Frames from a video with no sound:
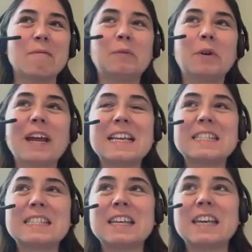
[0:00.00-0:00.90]
but what I
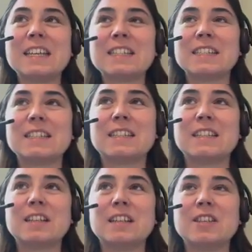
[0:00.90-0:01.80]
see is
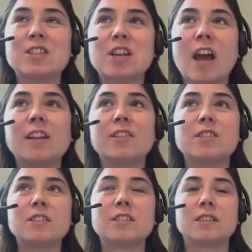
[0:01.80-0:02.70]
the
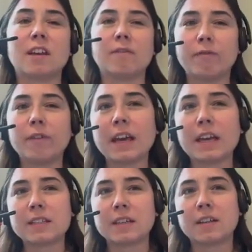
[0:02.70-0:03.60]
challenges they
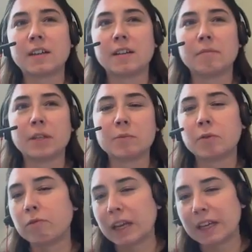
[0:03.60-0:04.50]
face are
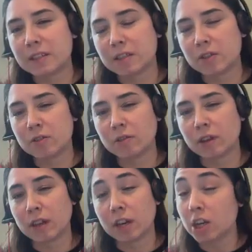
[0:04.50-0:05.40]
much more related to
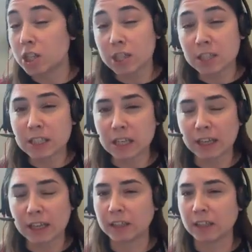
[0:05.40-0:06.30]
the
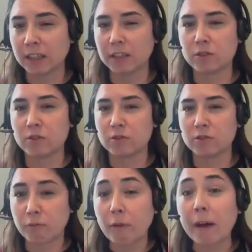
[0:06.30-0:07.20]
urgency and the need to
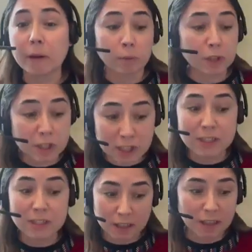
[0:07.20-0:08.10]
survival, which
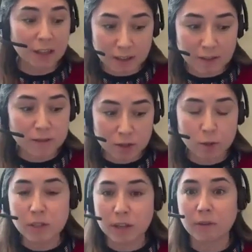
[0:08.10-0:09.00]
is
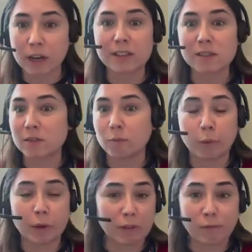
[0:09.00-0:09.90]
totally
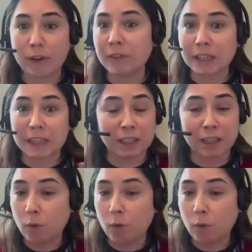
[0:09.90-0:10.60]
related with funding and